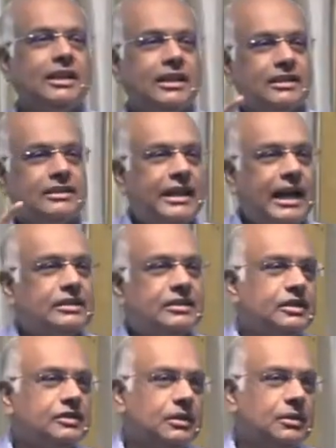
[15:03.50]
That
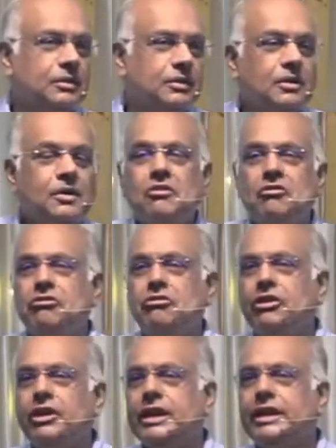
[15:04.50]
is a
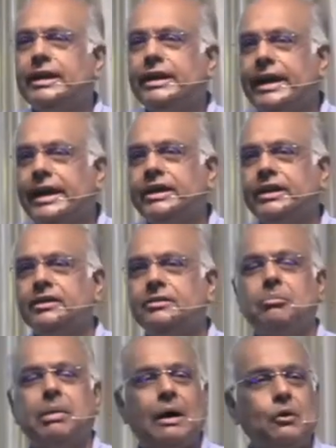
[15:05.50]
very naked,
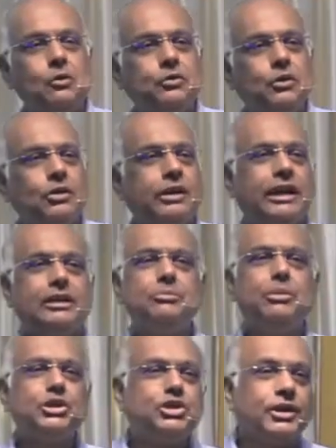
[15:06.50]
powerful
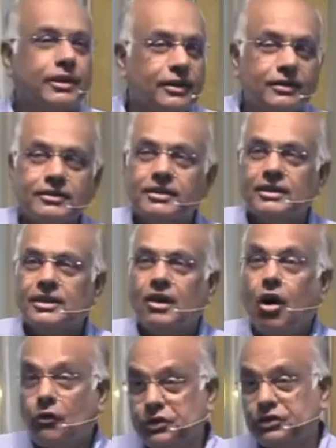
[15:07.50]
admission
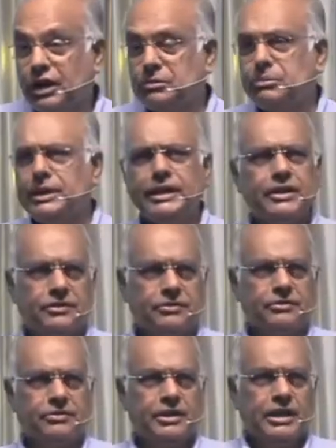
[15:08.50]
of his unbelief.
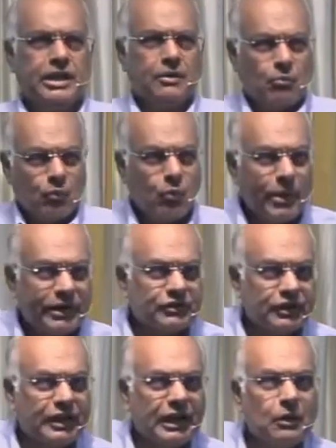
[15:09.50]

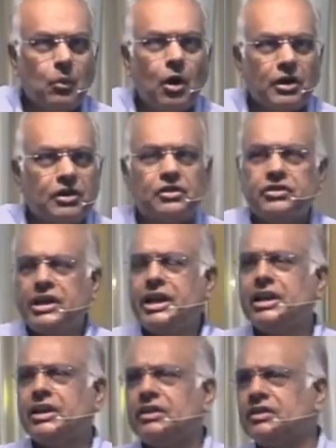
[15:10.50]
Basically, what he's saying
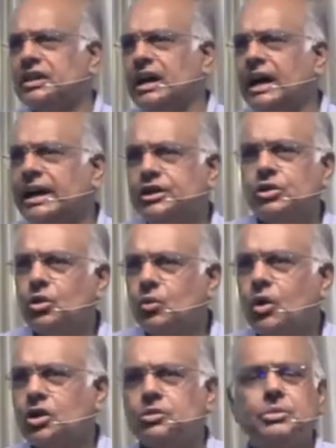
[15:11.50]
is, I don't
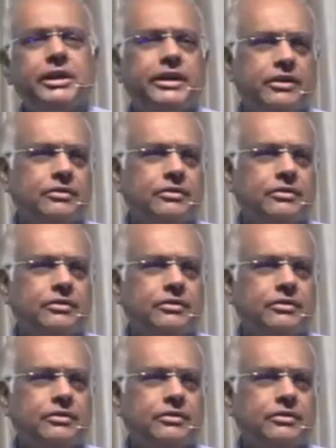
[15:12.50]
want to believe.